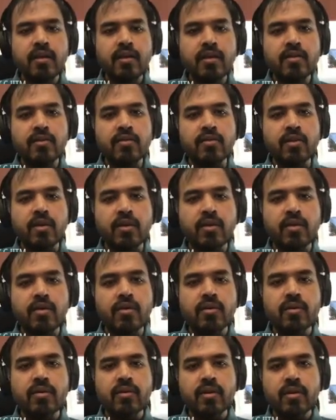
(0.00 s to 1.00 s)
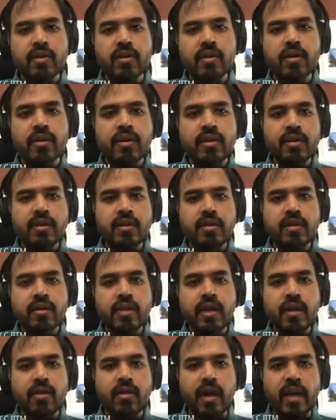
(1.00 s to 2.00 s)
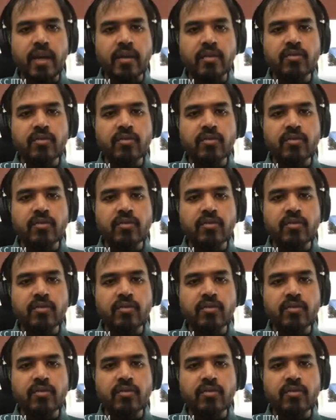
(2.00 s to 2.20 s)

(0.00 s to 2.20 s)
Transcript: So yeah, okay.